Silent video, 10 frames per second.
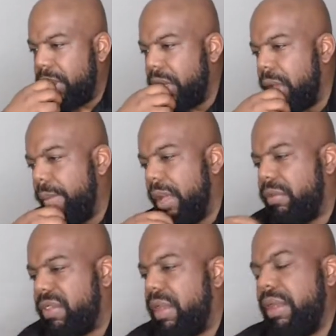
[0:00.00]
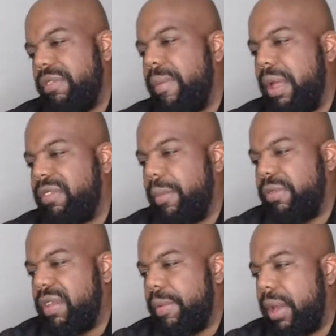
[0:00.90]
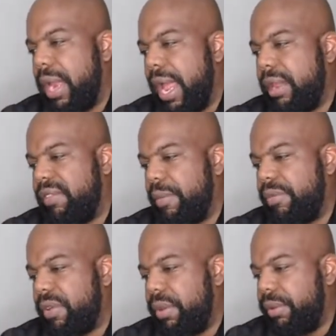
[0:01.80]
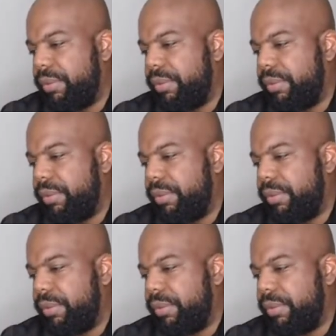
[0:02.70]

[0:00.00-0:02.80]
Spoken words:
10%, it's about 10%, about 9-10%.